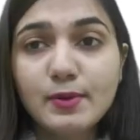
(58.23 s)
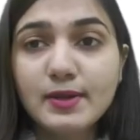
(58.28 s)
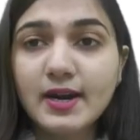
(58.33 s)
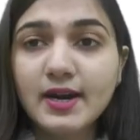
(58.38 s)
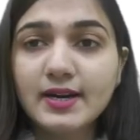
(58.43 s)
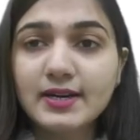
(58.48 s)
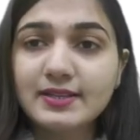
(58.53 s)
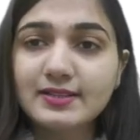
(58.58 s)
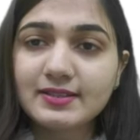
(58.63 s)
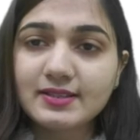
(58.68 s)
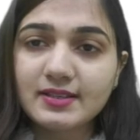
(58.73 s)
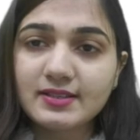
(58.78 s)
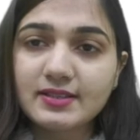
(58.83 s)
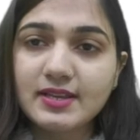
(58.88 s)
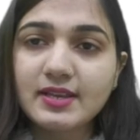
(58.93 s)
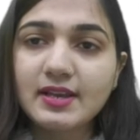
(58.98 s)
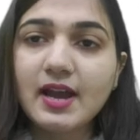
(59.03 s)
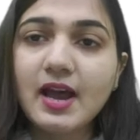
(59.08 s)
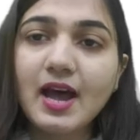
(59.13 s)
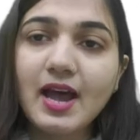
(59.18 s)
we are
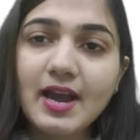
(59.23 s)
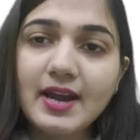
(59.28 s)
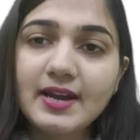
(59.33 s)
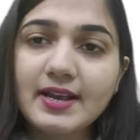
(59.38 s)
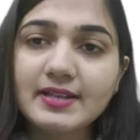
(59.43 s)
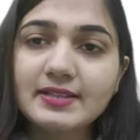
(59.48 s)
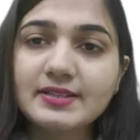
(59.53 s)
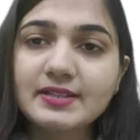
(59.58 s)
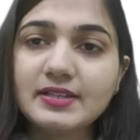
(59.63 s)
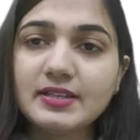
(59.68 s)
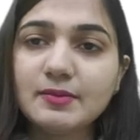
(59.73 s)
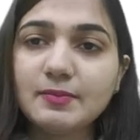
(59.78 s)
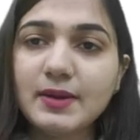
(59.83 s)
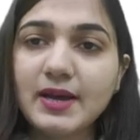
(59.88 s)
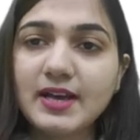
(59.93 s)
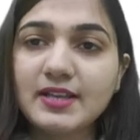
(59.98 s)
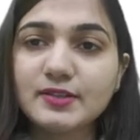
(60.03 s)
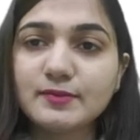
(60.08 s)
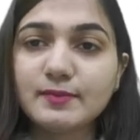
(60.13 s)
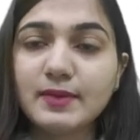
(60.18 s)
discussing high density
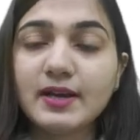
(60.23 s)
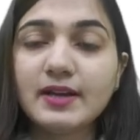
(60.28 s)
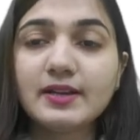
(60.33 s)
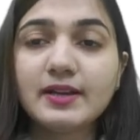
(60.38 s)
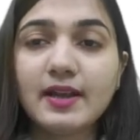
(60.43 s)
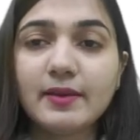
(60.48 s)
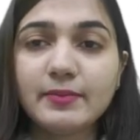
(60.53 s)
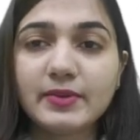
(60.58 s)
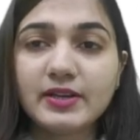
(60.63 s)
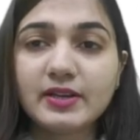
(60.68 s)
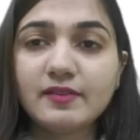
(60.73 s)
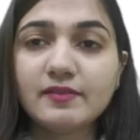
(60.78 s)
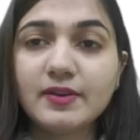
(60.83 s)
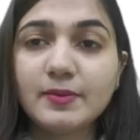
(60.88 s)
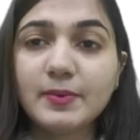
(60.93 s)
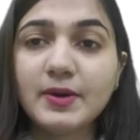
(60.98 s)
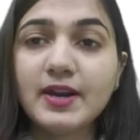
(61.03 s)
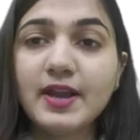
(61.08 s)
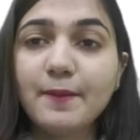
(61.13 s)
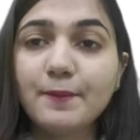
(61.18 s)
plasma chemical
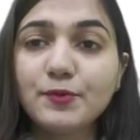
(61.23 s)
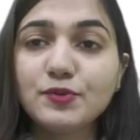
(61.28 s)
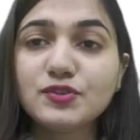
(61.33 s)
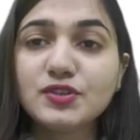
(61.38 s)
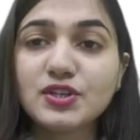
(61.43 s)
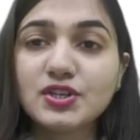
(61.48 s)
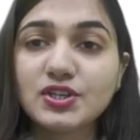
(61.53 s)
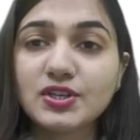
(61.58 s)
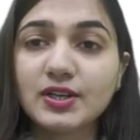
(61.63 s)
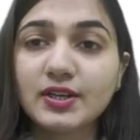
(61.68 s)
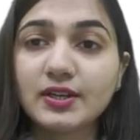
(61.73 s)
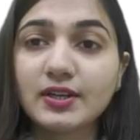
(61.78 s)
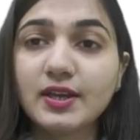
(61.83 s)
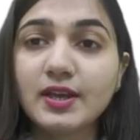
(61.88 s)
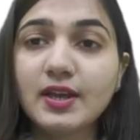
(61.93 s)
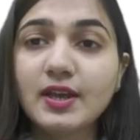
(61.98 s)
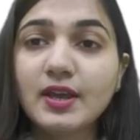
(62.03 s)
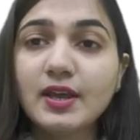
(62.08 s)
vapor deposition?